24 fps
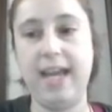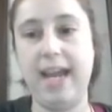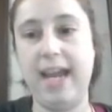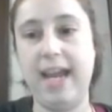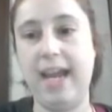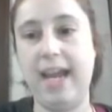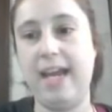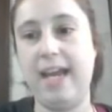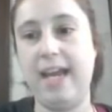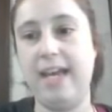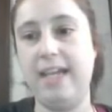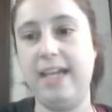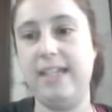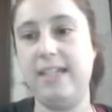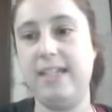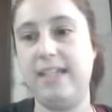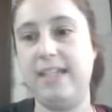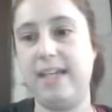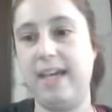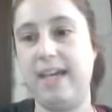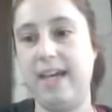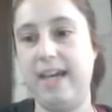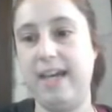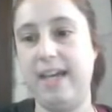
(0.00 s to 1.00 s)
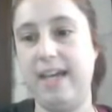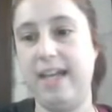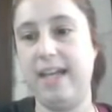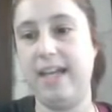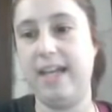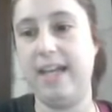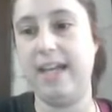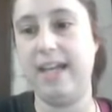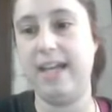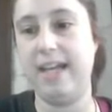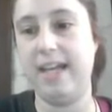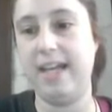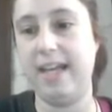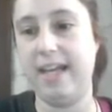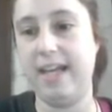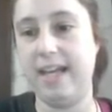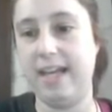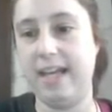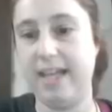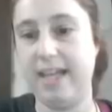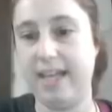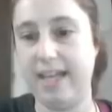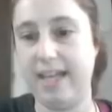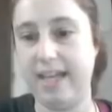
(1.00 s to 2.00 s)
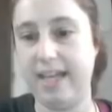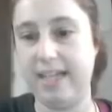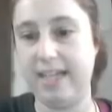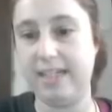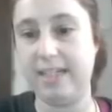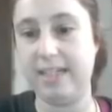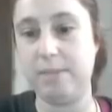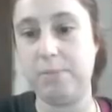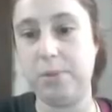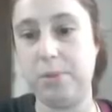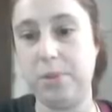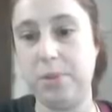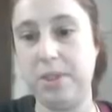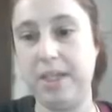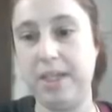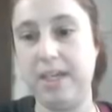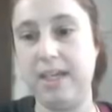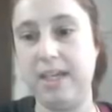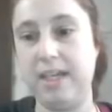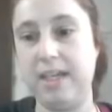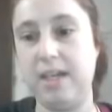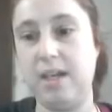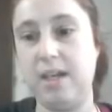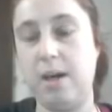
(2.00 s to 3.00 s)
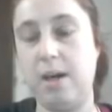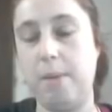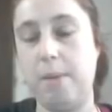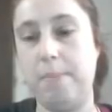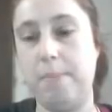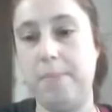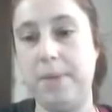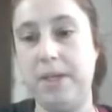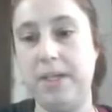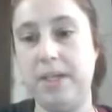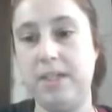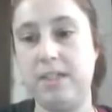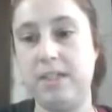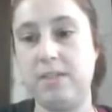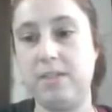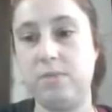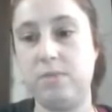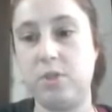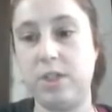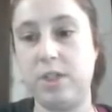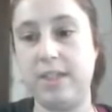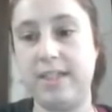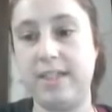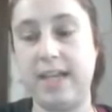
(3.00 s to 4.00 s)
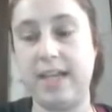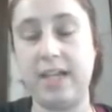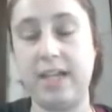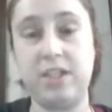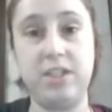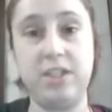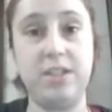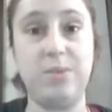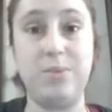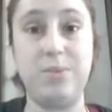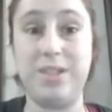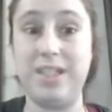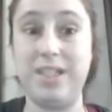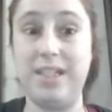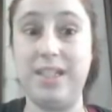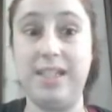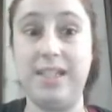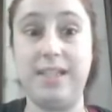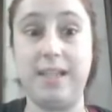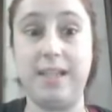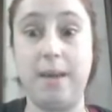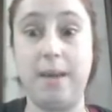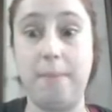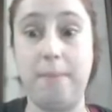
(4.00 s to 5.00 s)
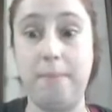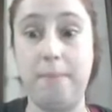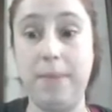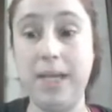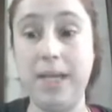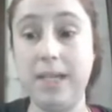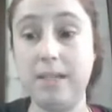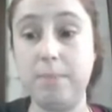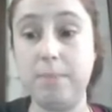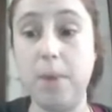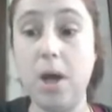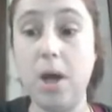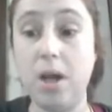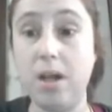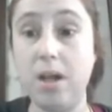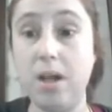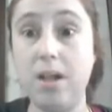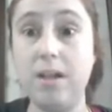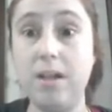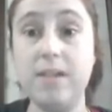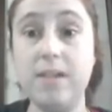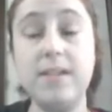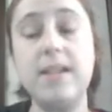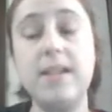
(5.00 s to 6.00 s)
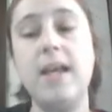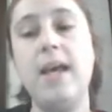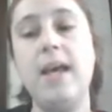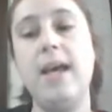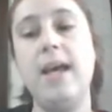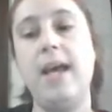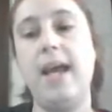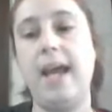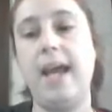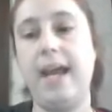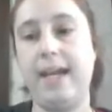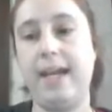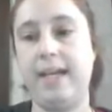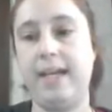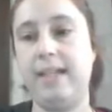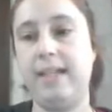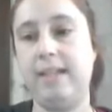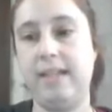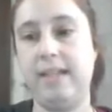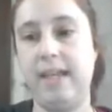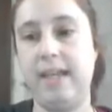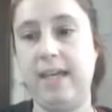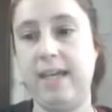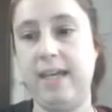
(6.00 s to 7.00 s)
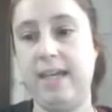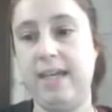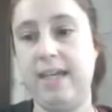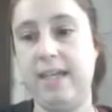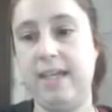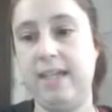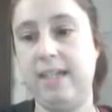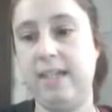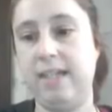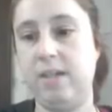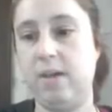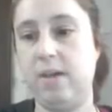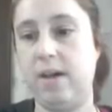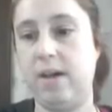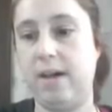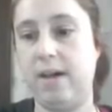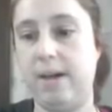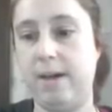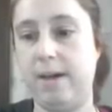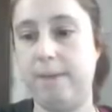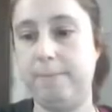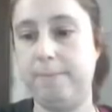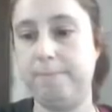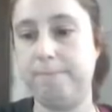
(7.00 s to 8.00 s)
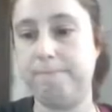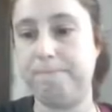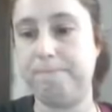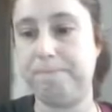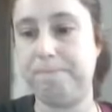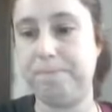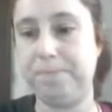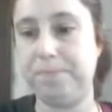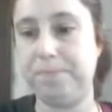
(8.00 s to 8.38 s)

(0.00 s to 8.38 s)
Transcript: and it did pull in a bunch of transactions, which is amazeballs. And then um,